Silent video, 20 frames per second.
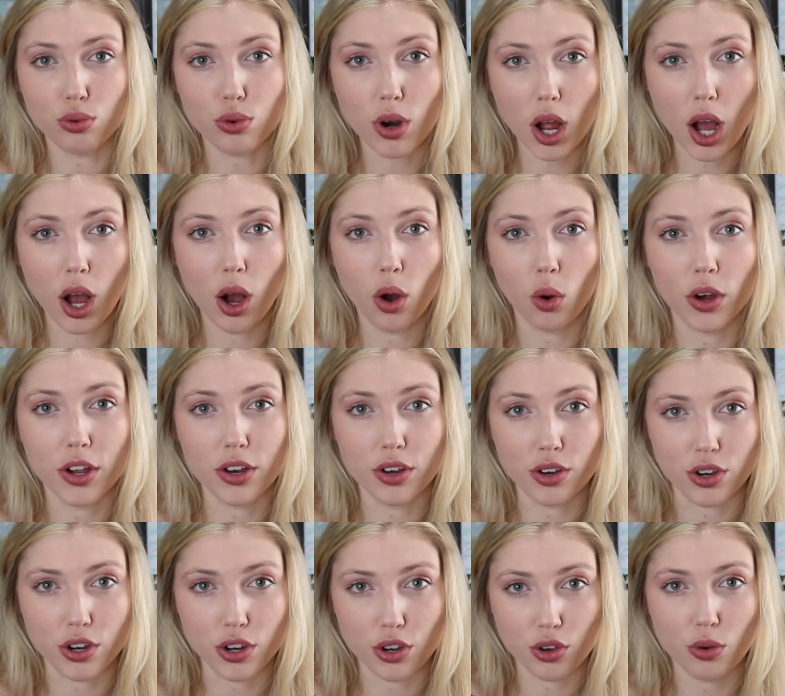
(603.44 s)
grow
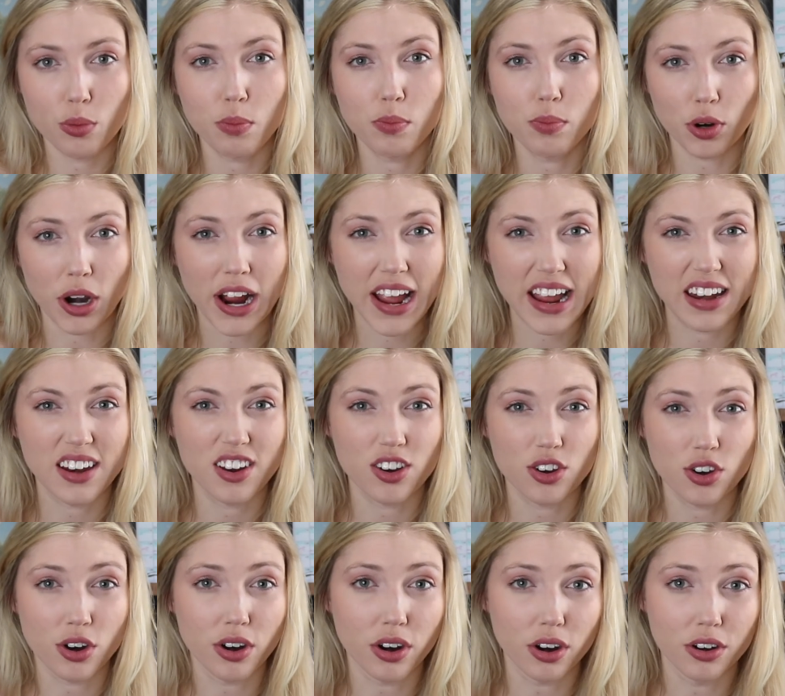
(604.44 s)
new
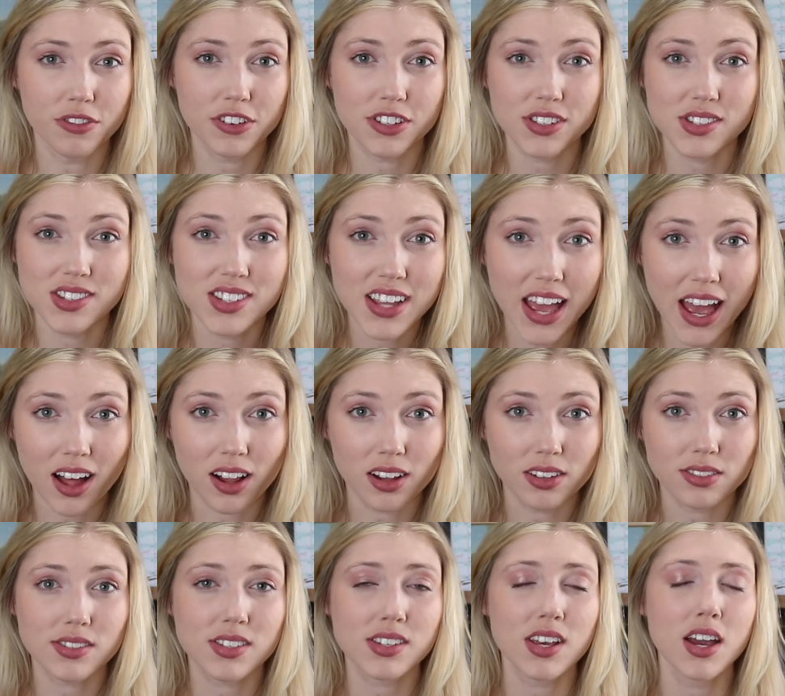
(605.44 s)
brain nerve
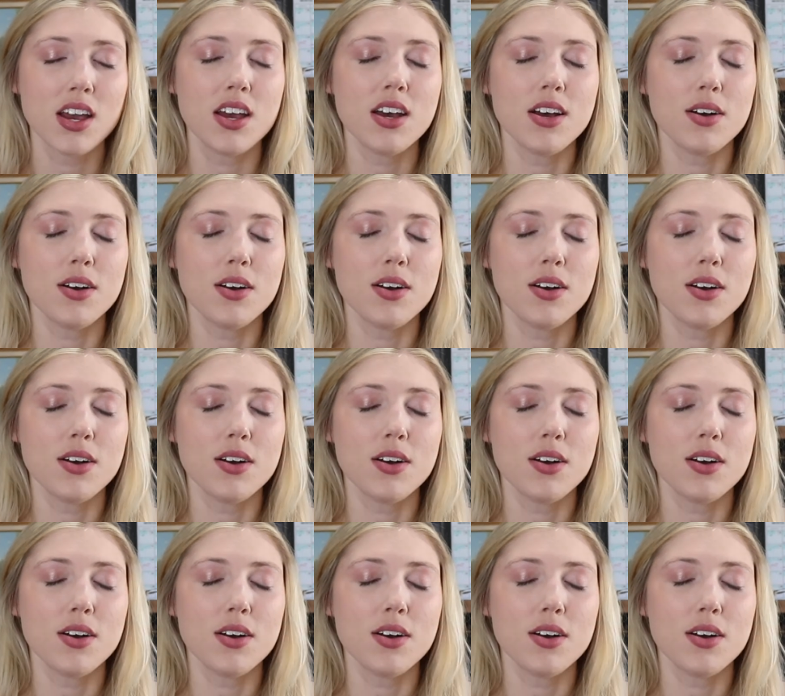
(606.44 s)
cells.